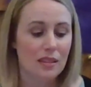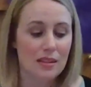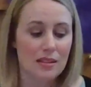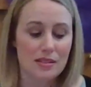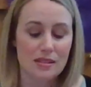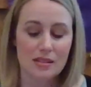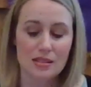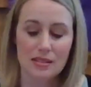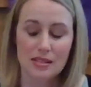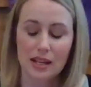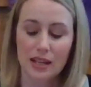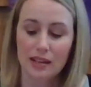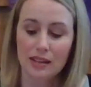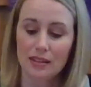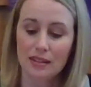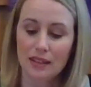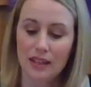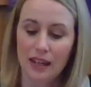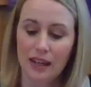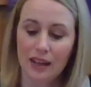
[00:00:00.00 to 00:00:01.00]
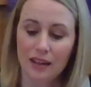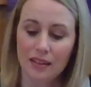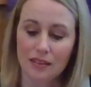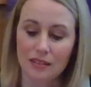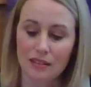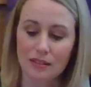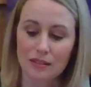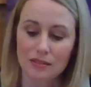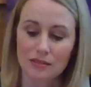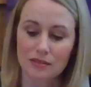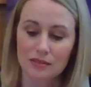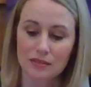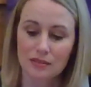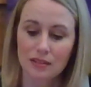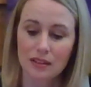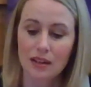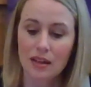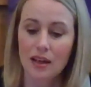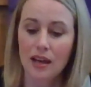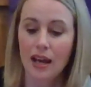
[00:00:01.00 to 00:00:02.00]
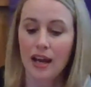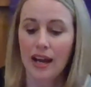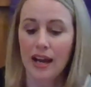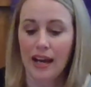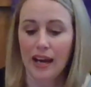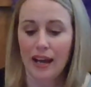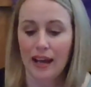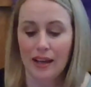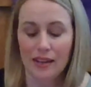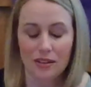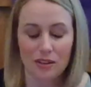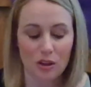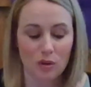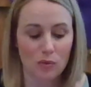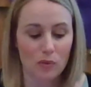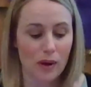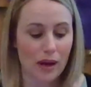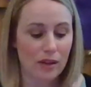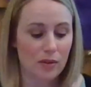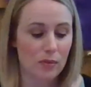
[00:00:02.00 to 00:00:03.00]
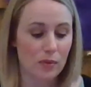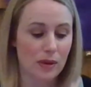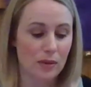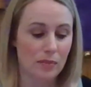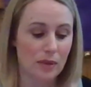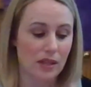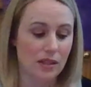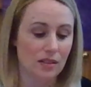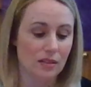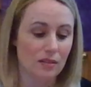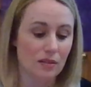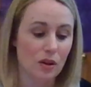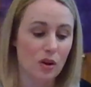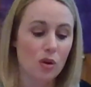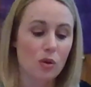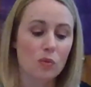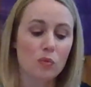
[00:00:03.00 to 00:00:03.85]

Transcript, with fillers: This second candle and a red ribbon